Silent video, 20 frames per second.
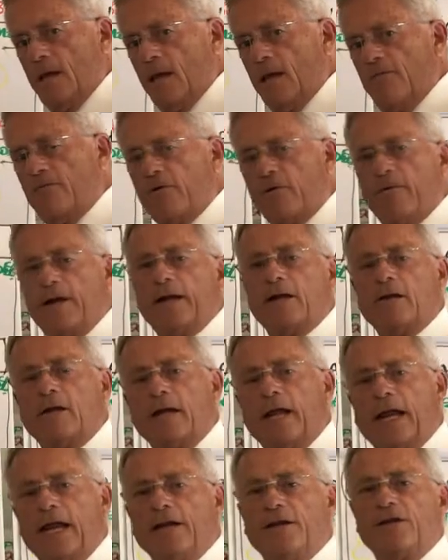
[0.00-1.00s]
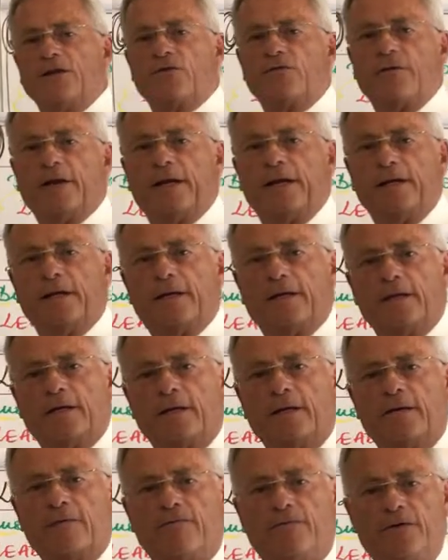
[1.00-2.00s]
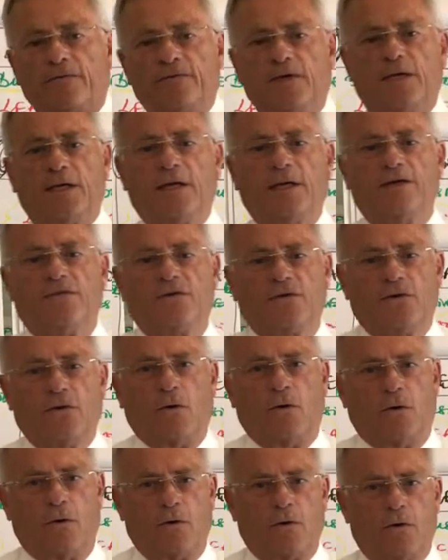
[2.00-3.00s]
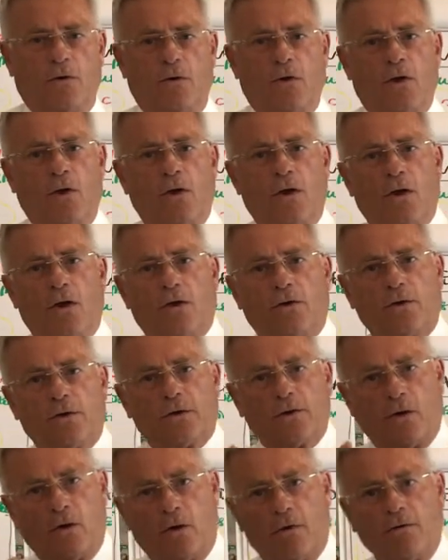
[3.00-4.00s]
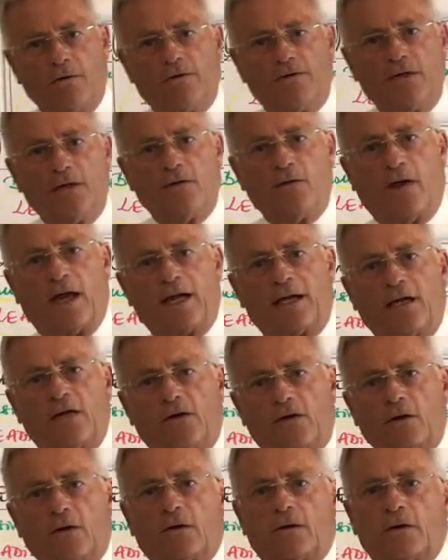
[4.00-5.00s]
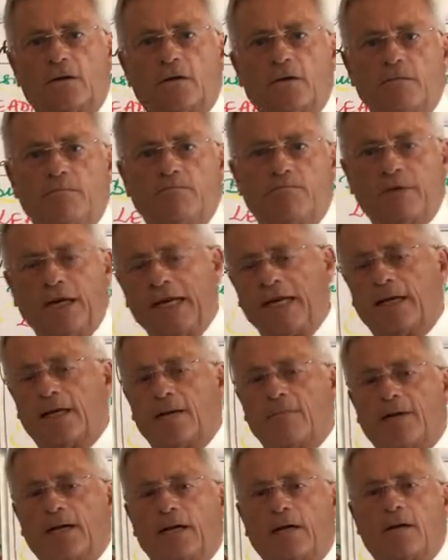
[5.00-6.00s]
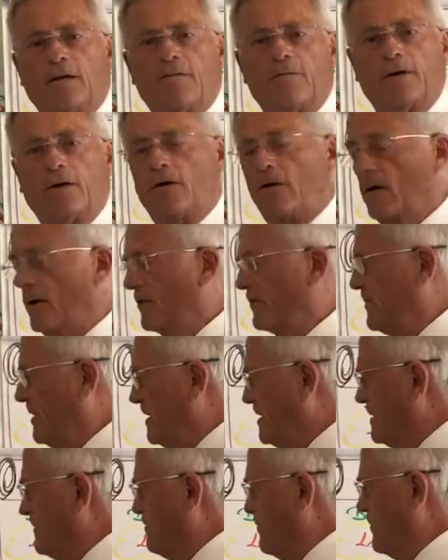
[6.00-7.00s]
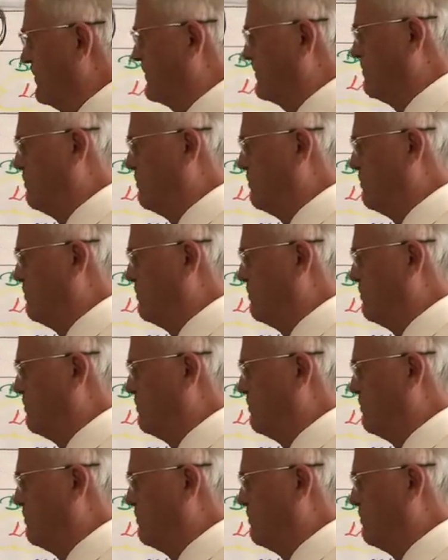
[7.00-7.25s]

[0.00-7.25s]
If you went on any training 50 years ago, the only thing you actually learned being in the middle of the organization was